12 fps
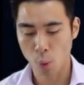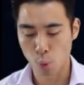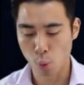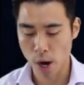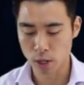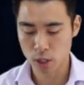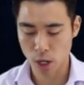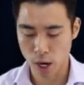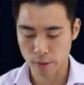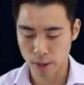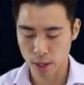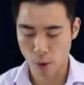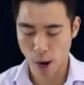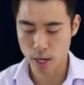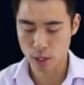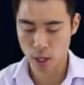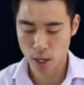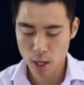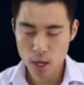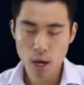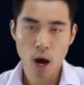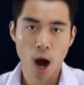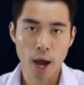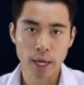on one side of the equation,
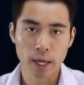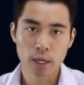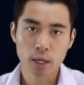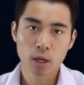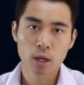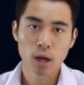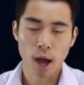i.e.